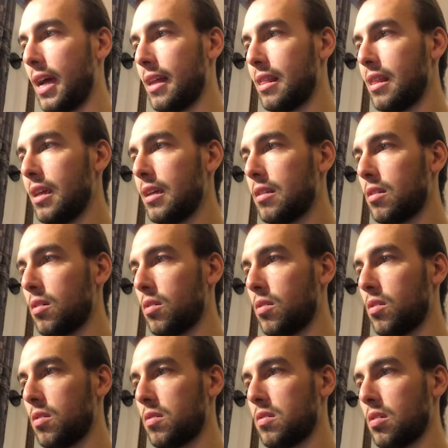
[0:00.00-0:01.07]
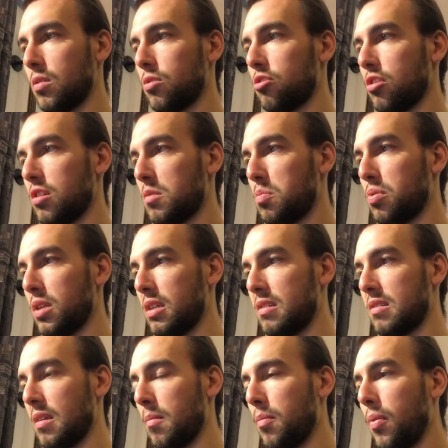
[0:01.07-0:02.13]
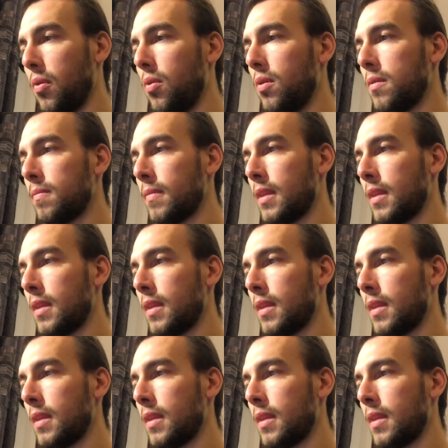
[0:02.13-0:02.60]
I think the solution is pretty simple.